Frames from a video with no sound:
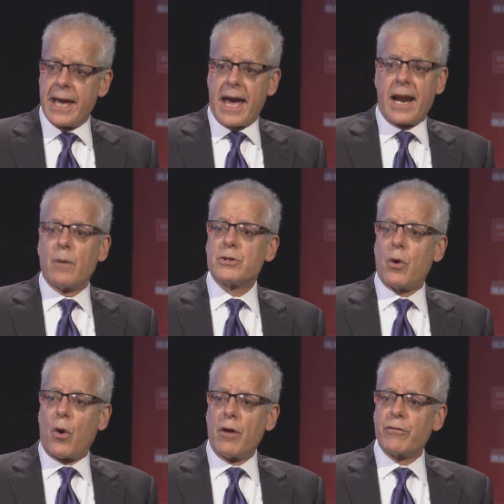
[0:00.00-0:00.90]
And I was
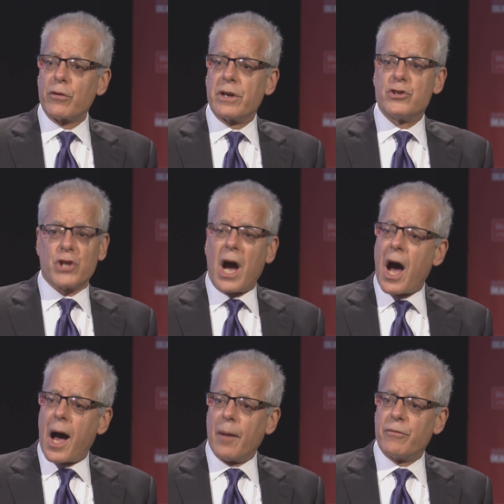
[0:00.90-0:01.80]
offered a
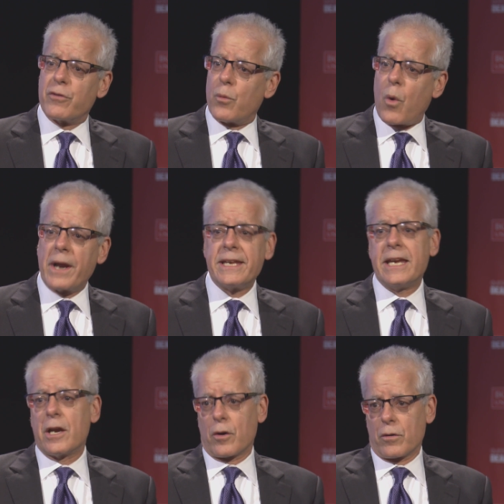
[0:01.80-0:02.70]
job for one
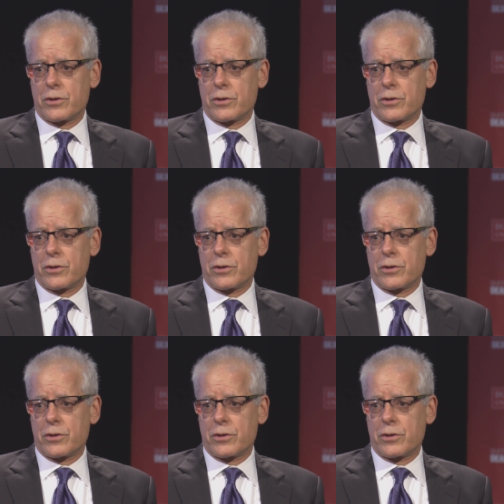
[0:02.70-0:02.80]
year